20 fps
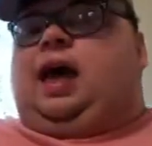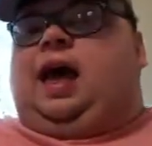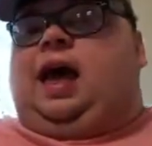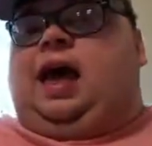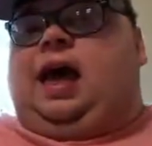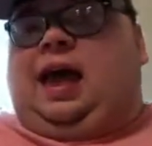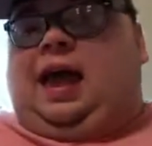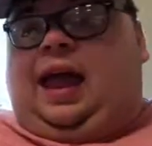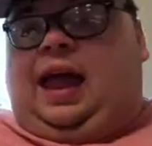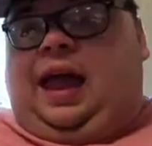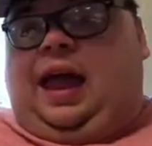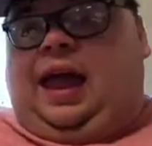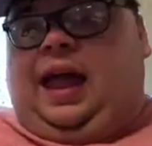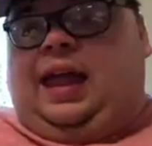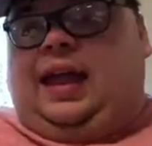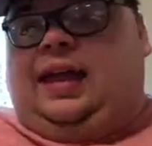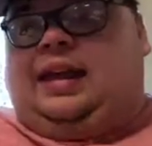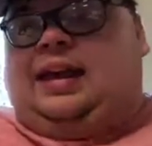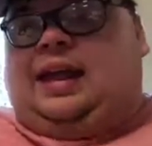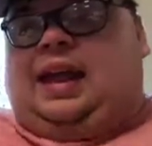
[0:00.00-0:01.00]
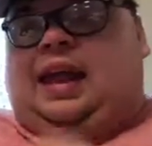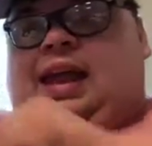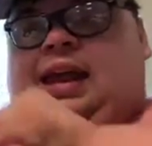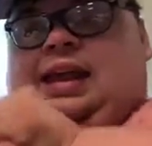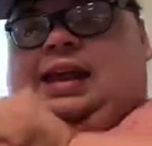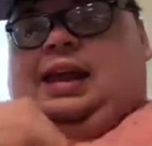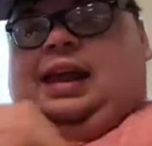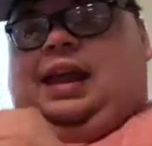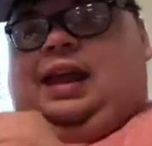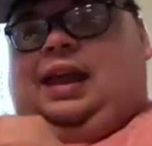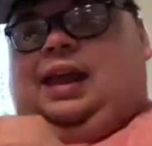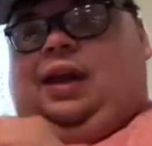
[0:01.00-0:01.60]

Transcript: A hey and a hit a hee